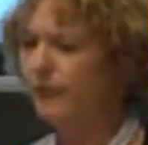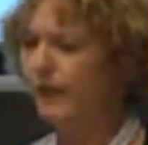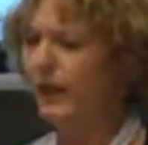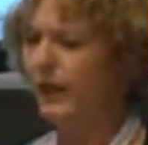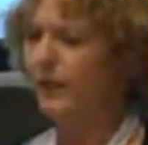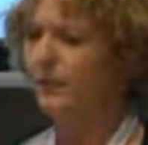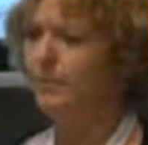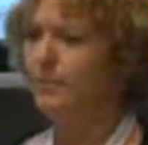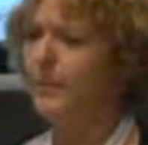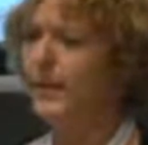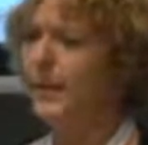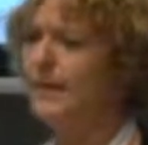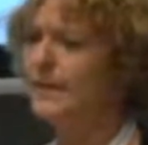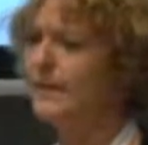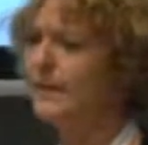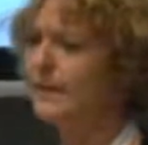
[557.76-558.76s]
And
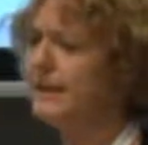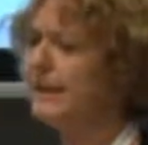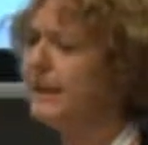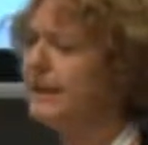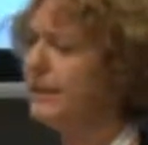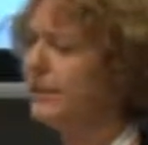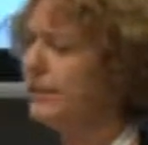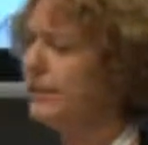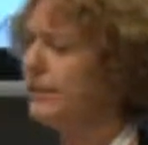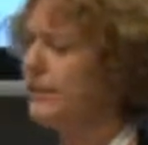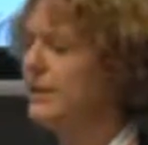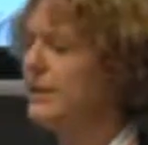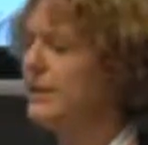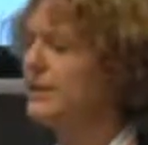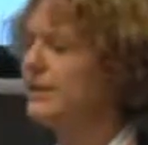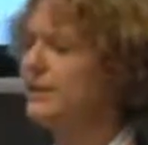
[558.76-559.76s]
I think the
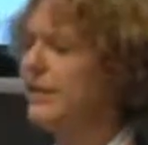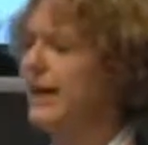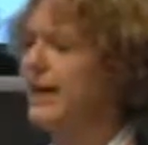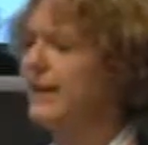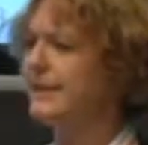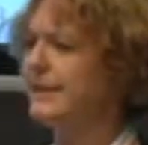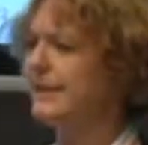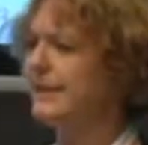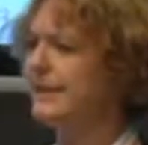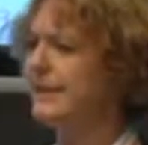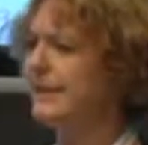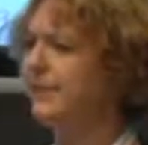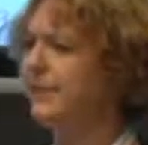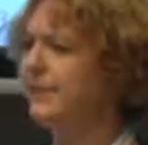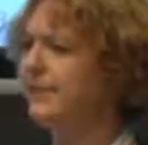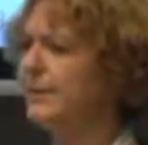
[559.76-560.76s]
difficulties over the
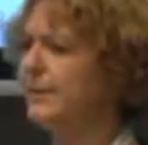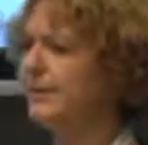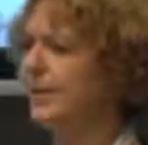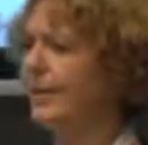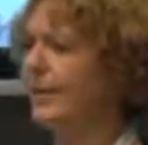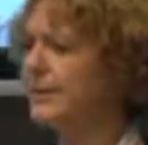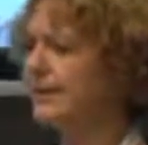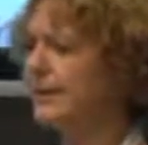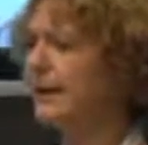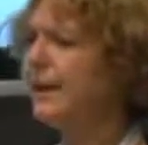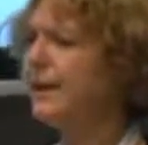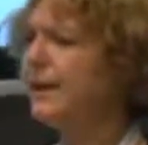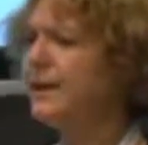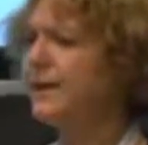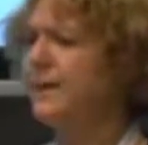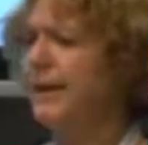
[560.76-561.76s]
availability of the assay
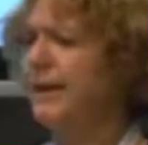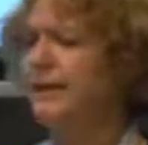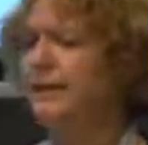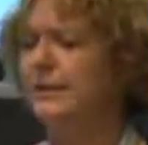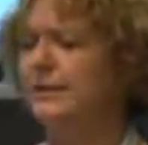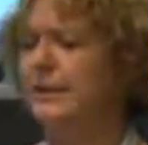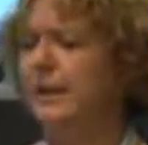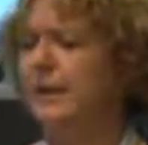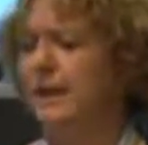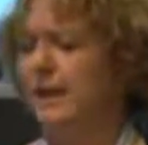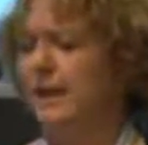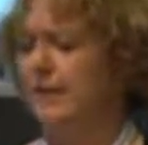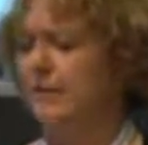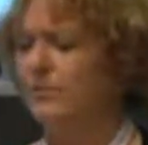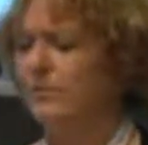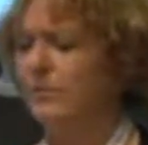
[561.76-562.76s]
meant that
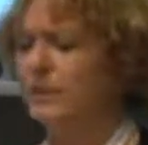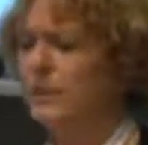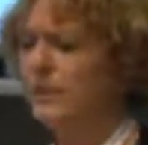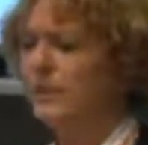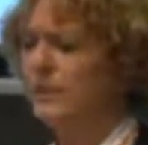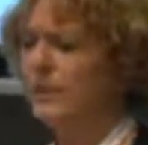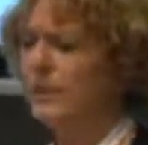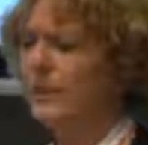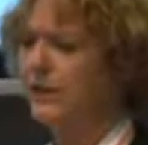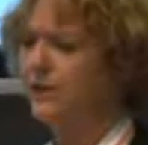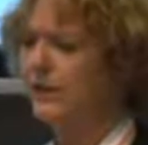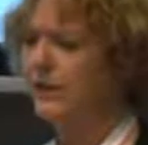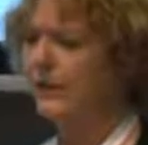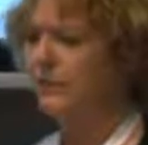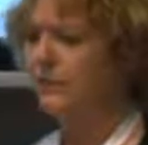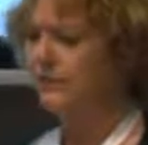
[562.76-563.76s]
this wasn't then
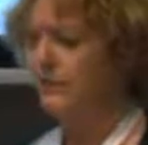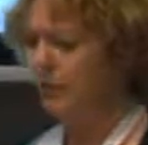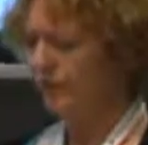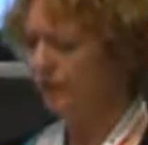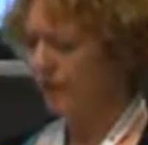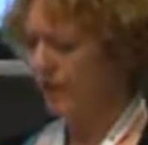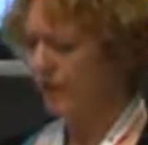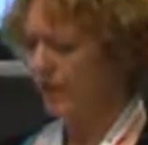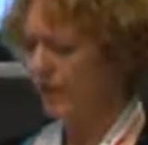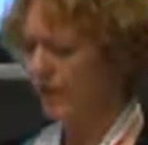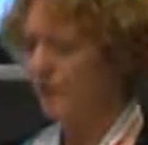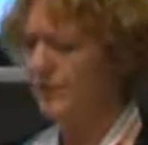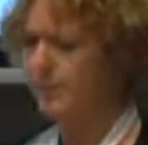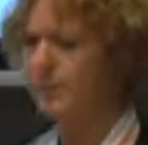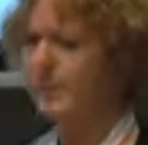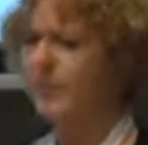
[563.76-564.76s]
looked at for another few
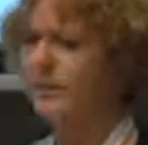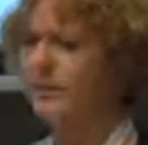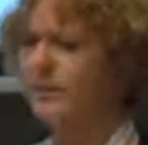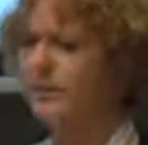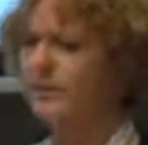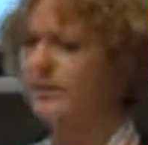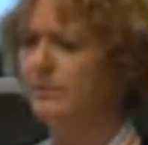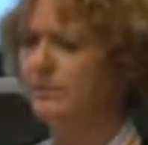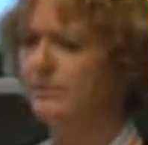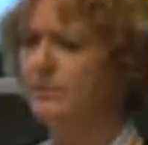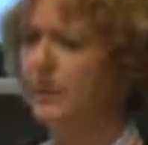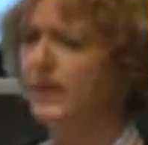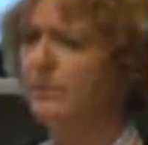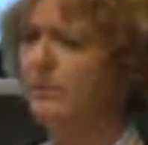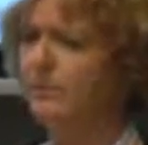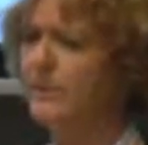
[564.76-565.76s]
years. But then there
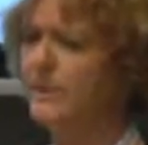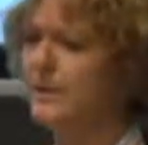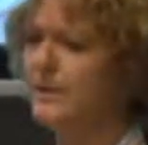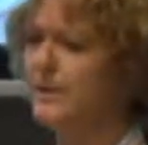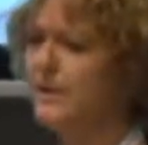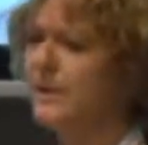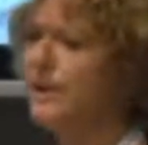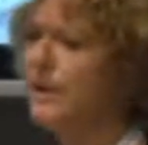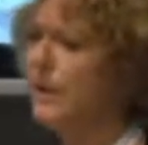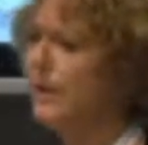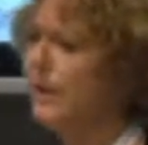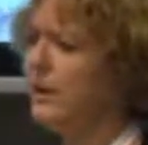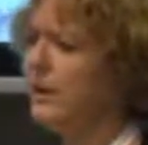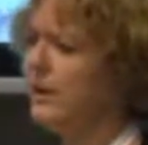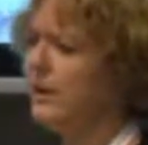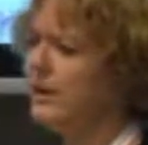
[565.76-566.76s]
have been some
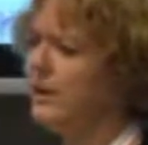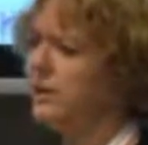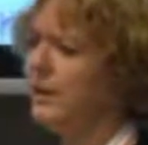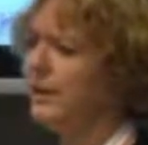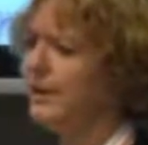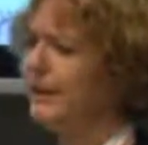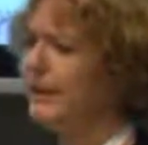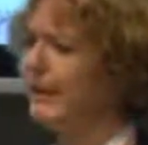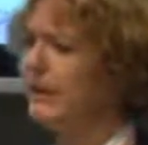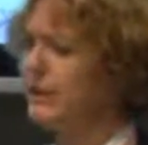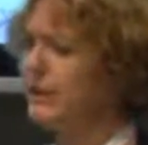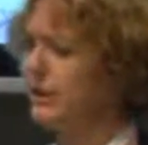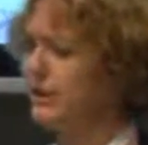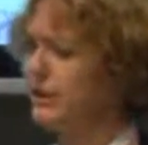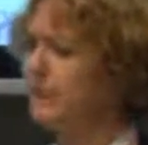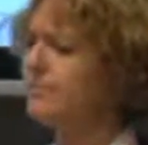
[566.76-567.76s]
larger
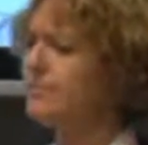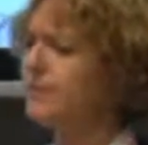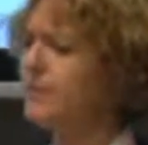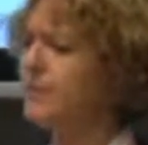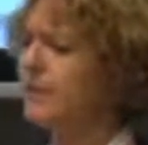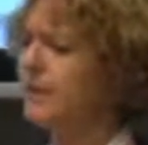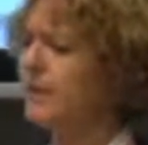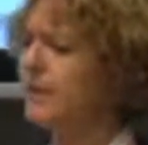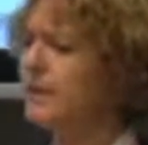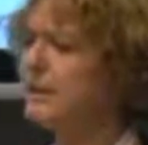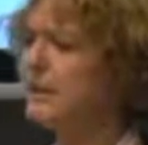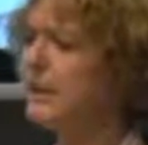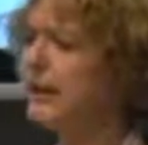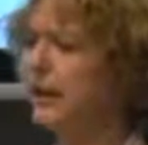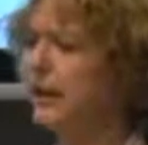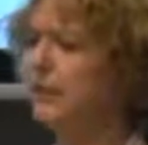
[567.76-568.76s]
replication studies